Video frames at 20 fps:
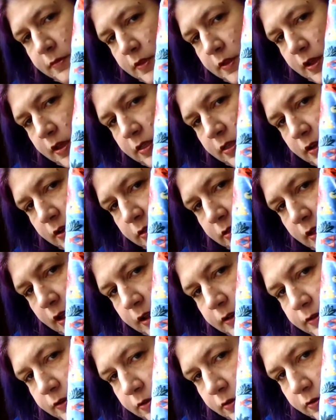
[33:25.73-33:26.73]
I think
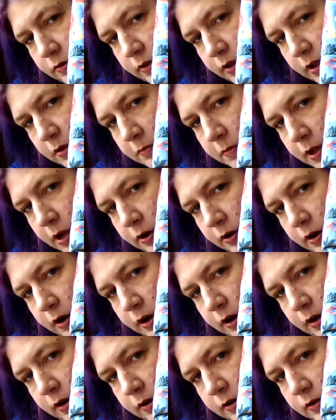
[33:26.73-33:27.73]
that's Olea
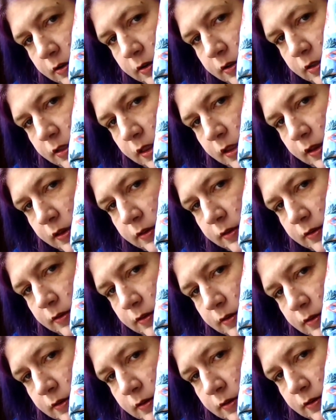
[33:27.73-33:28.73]
Berry in
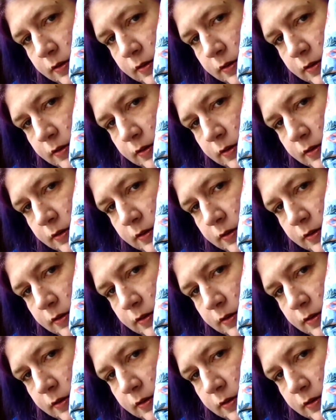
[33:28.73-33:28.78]
this.